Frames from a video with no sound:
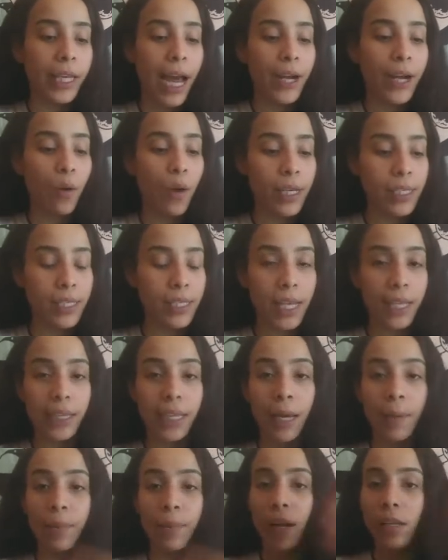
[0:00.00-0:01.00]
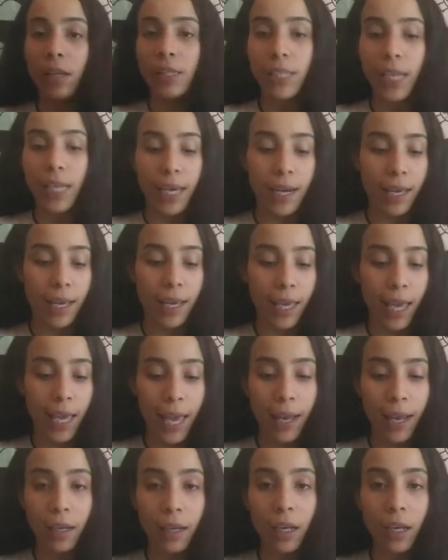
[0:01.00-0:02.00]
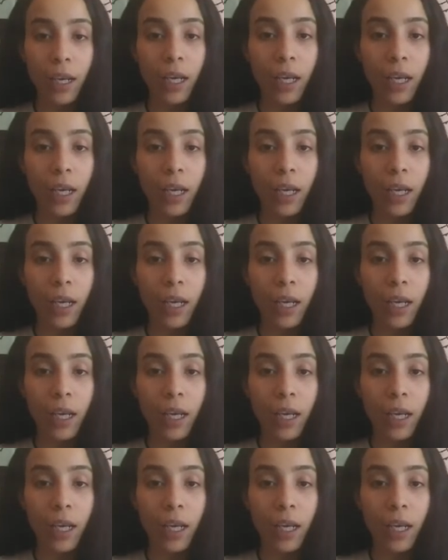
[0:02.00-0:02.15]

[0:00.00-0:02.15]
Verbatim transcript: I know I said that, but I'll say it again.